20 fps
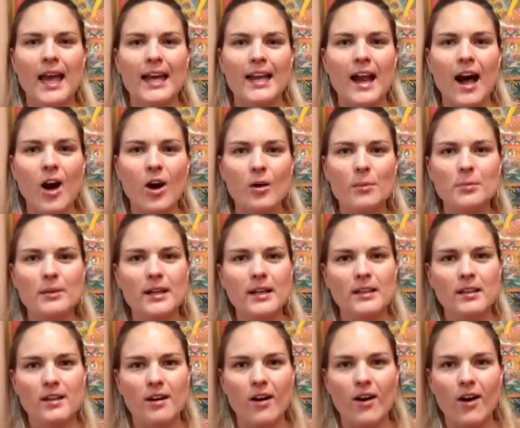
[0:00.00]
And I'll play
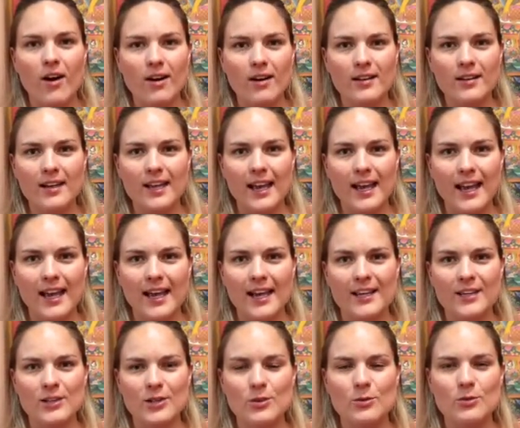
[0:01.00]
the gong,
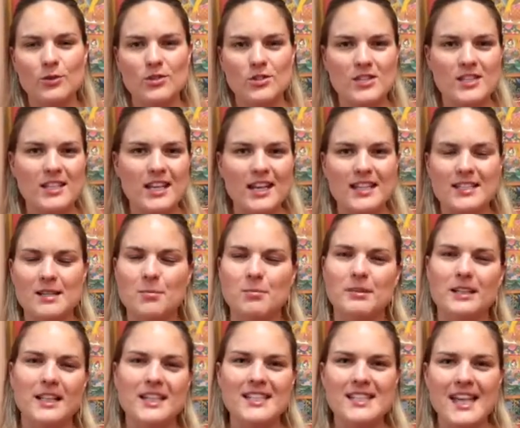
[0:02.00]
and you will just get to
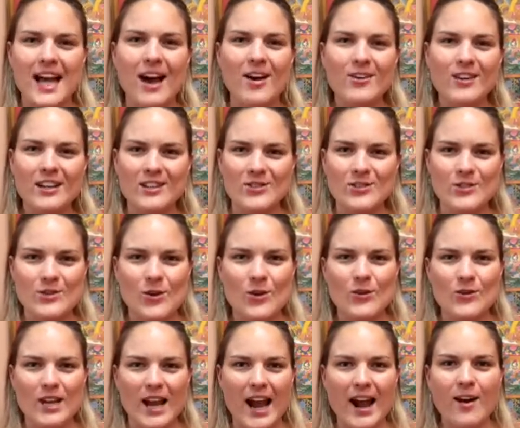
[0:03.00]
bliss out and
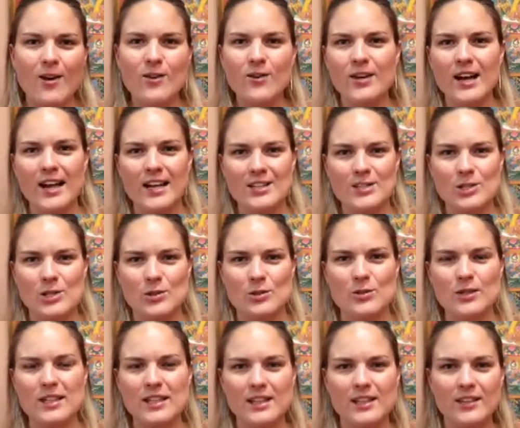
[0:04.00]
zone out as you
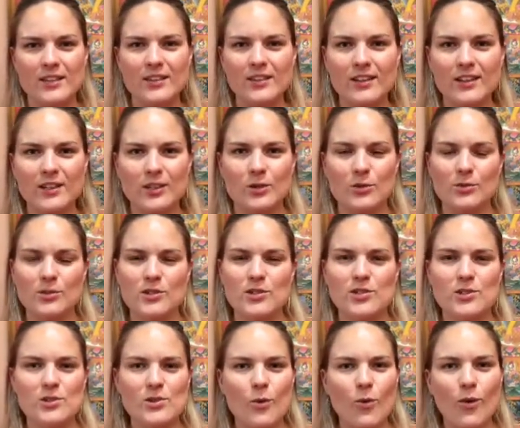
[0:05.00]
heal and you
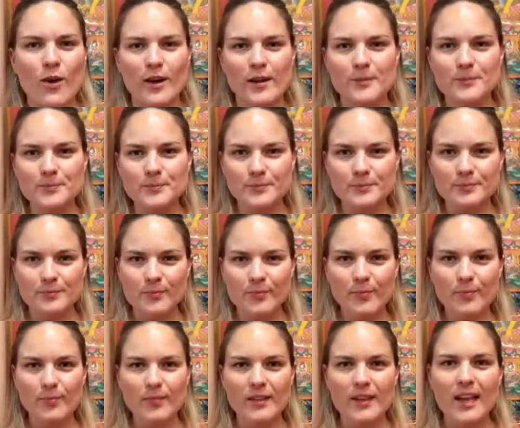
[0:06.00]
restore.
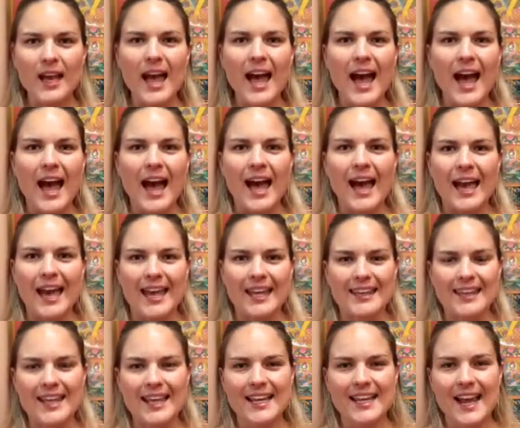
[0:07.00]

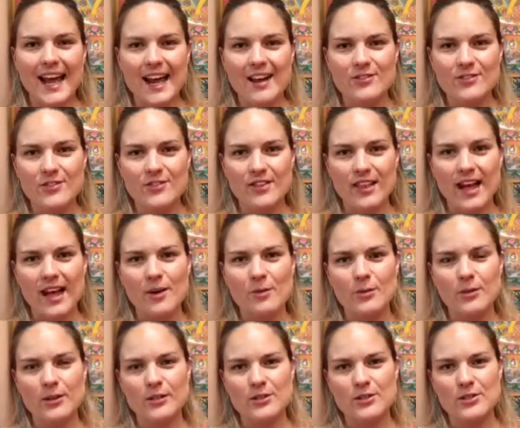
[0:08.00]
And then after that,
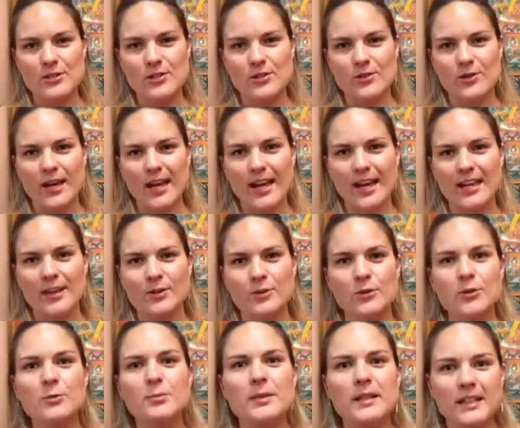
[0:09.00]
we'll do a
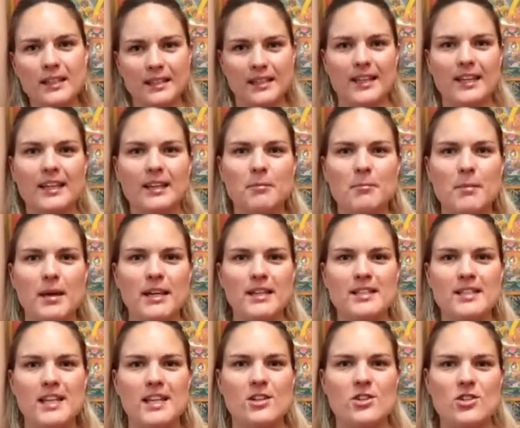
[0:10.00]
group healing
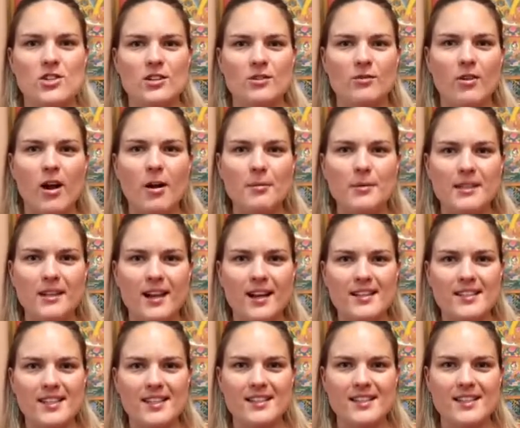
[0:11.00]
meditation,
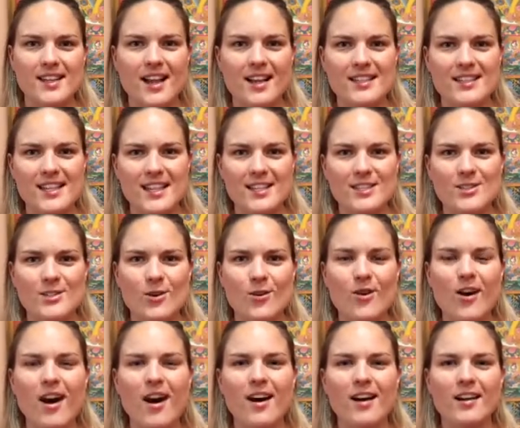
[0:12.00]
Ramadasa Sase
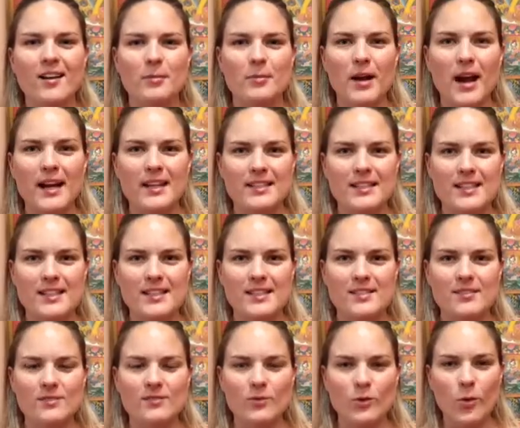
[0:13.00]
Sohang,
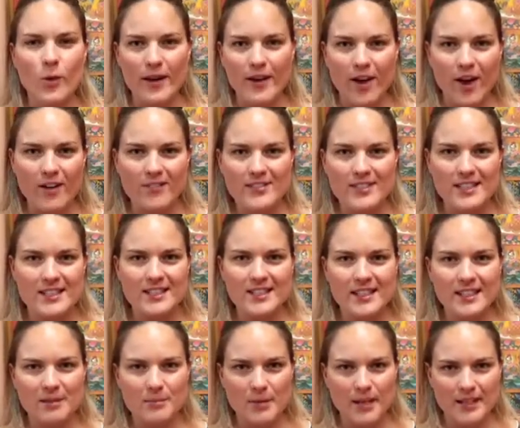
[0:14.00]
practiced quite often
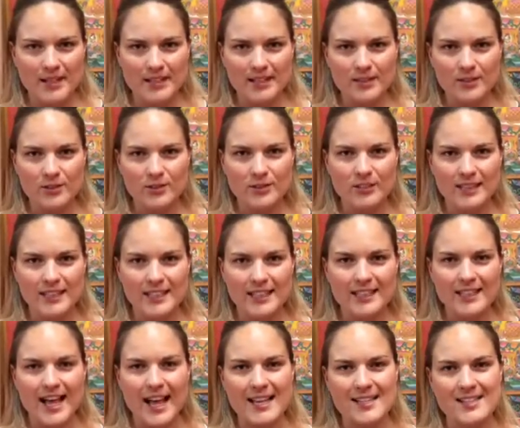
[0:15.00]
in many kundalini
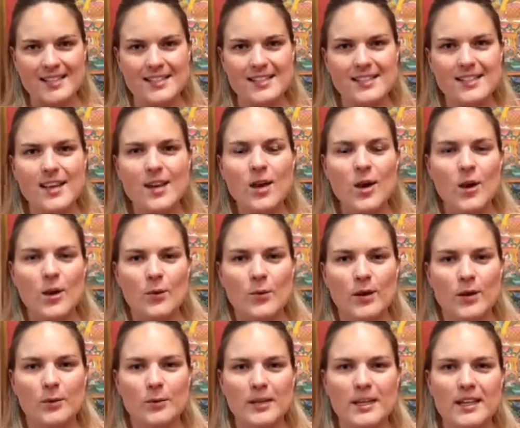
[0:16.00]
classes,
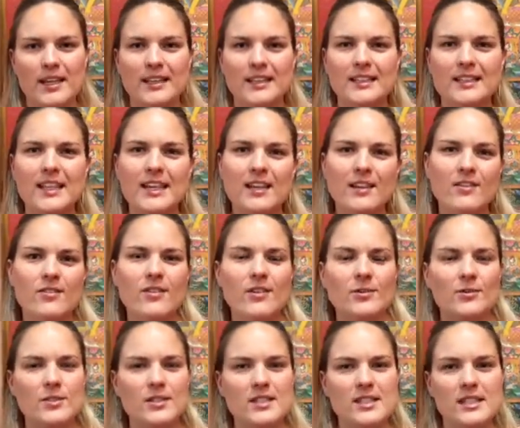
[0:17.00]
where we can give
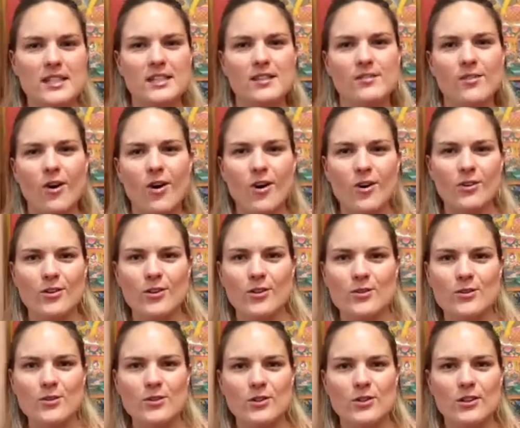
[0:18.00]
and receive all
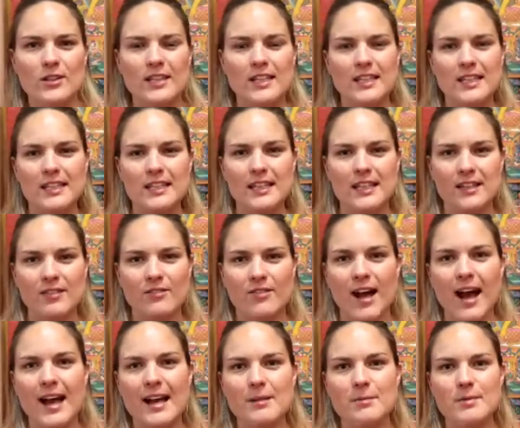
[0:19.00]
those good healing
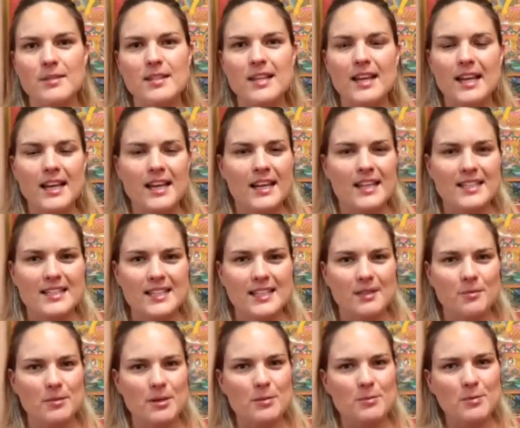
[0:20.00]
vibes. It's going
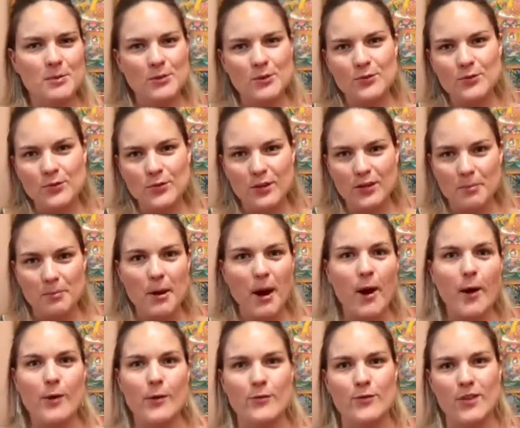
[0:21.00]
to be a beautiful and
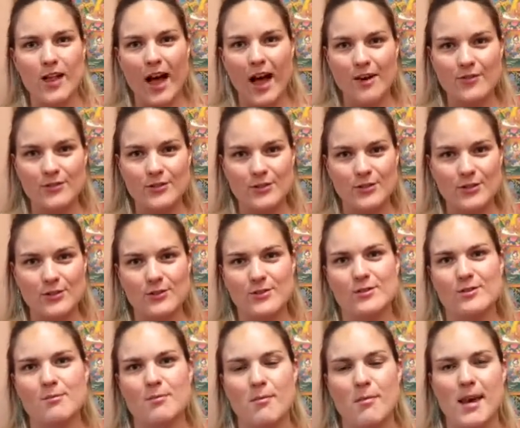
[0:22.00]
powerful
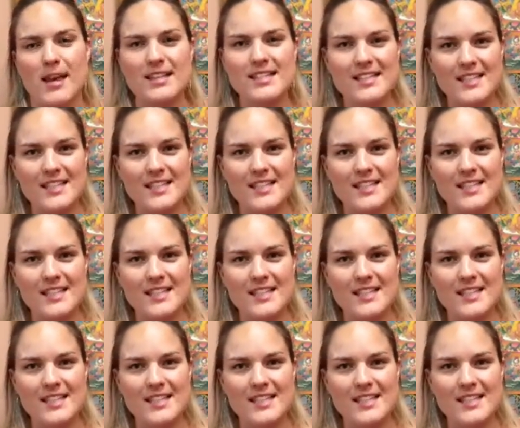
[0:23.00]
afternoon, May